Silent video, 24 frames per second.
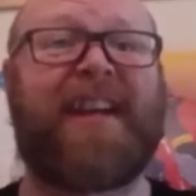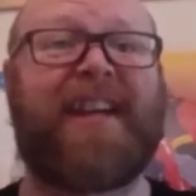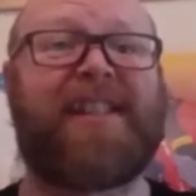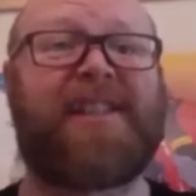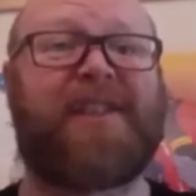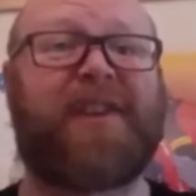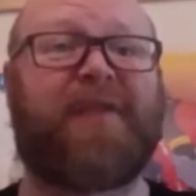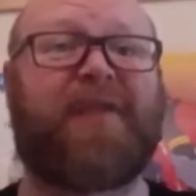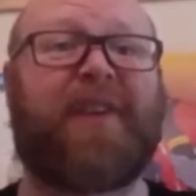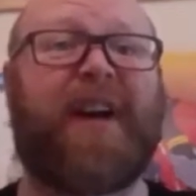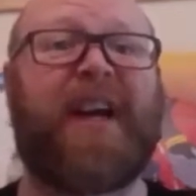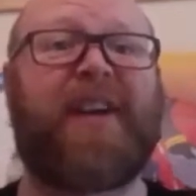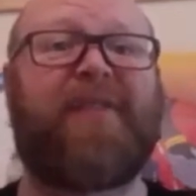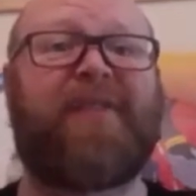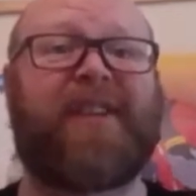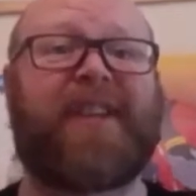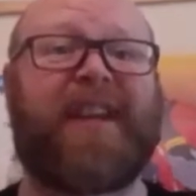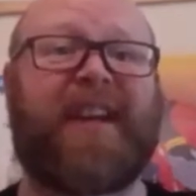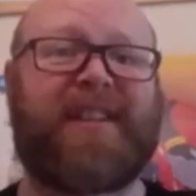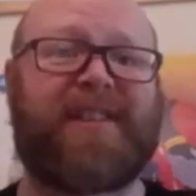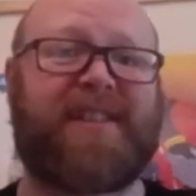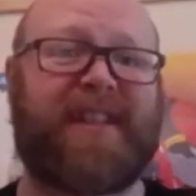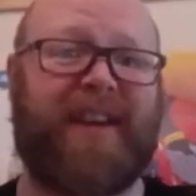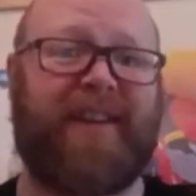So if I have a
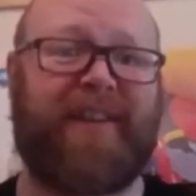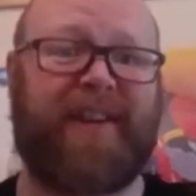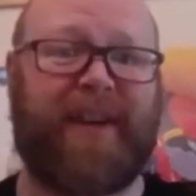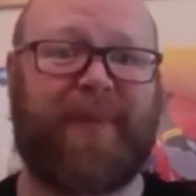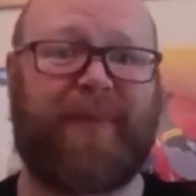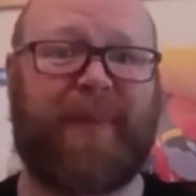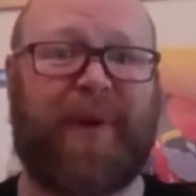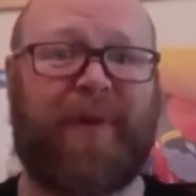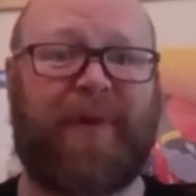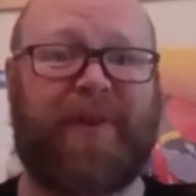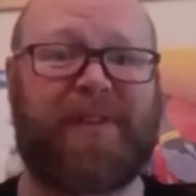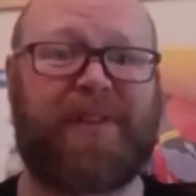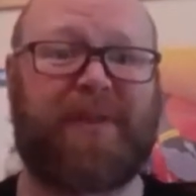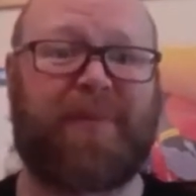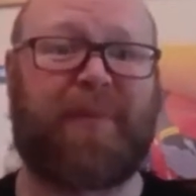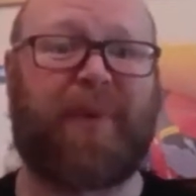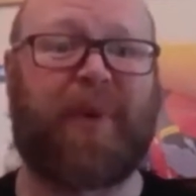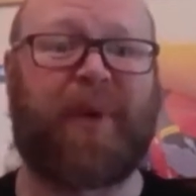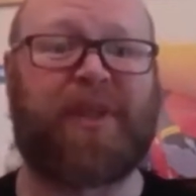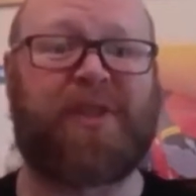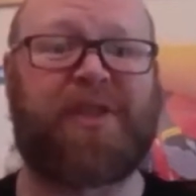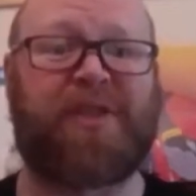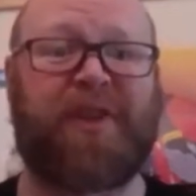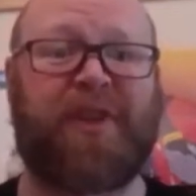dexterity bonus of
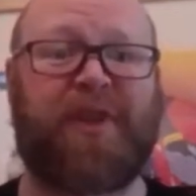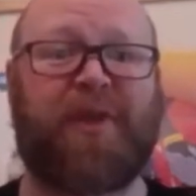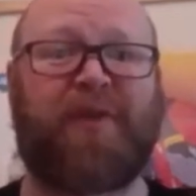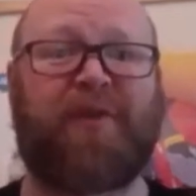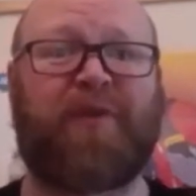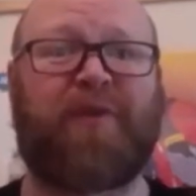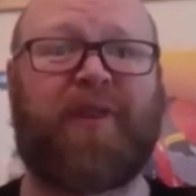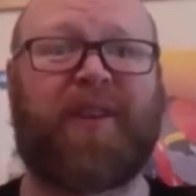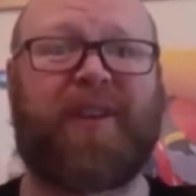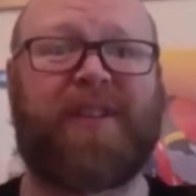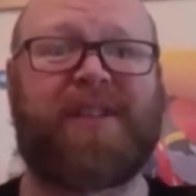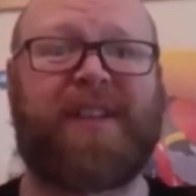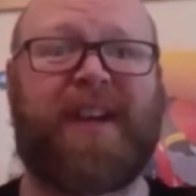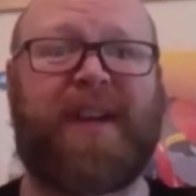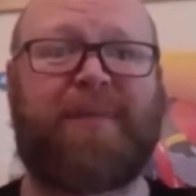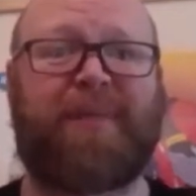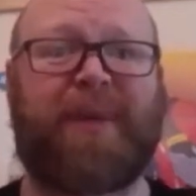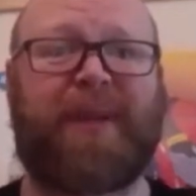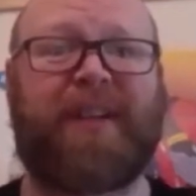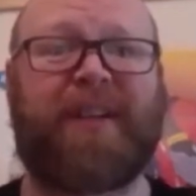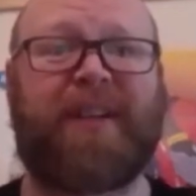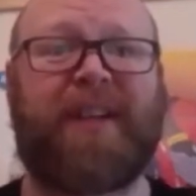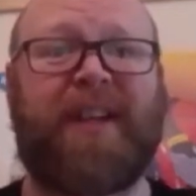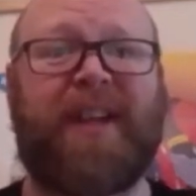+2, for
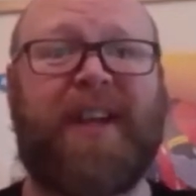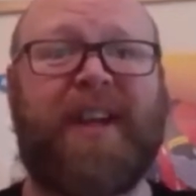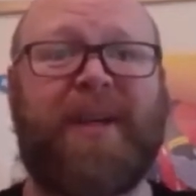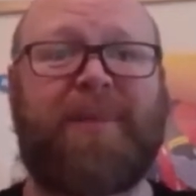example,